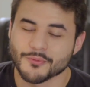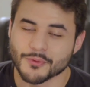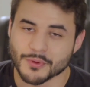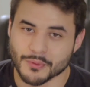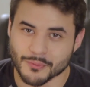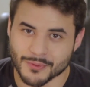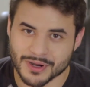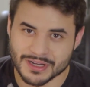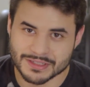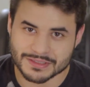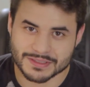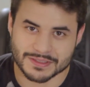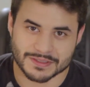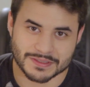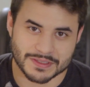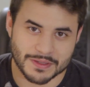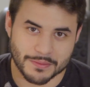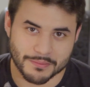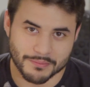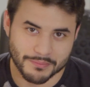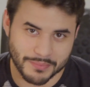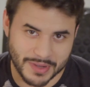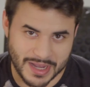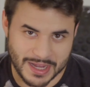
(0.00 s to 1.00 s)
we want to
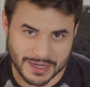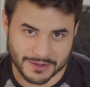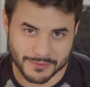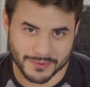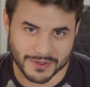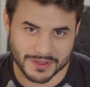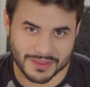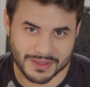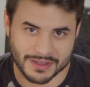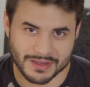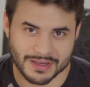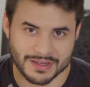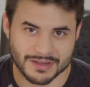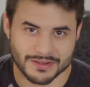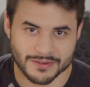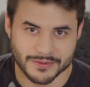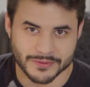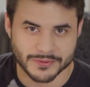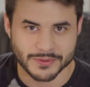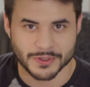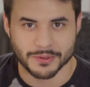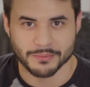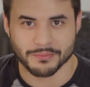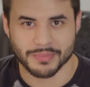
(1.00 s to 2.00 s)
sit back with it and
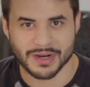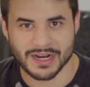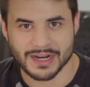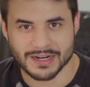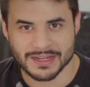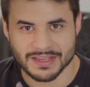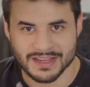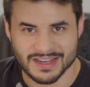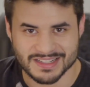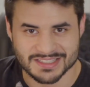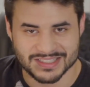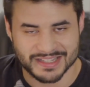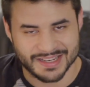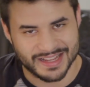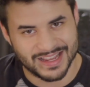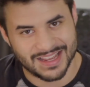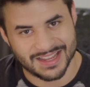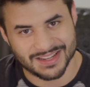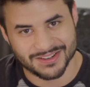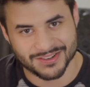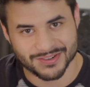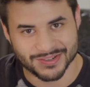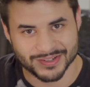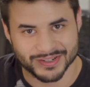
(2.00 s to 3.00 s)
use our body as an
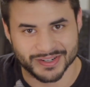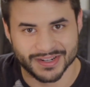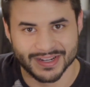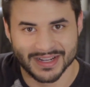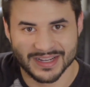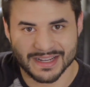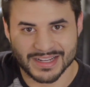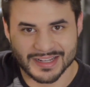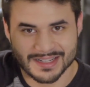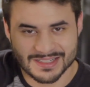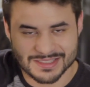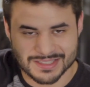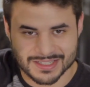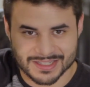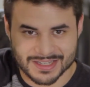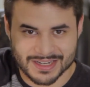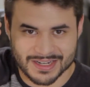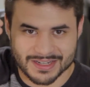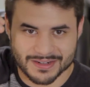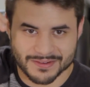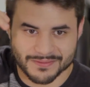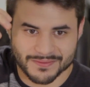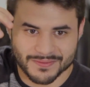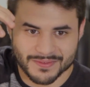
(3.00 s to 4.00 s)
anchor to
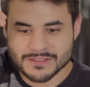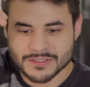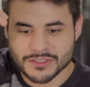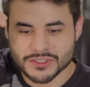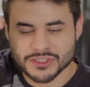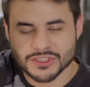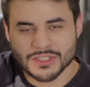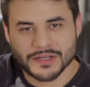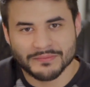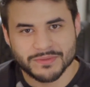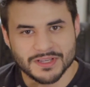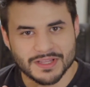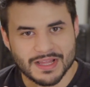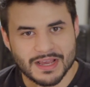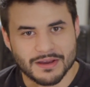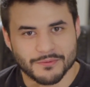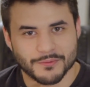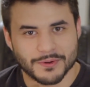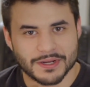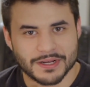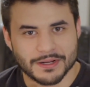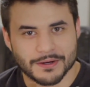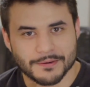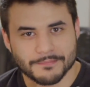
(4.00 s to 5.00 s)
kind of shimmy that
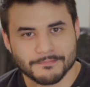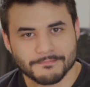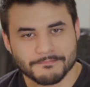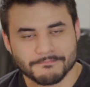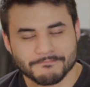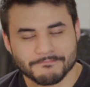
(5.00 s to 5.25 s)
weight up.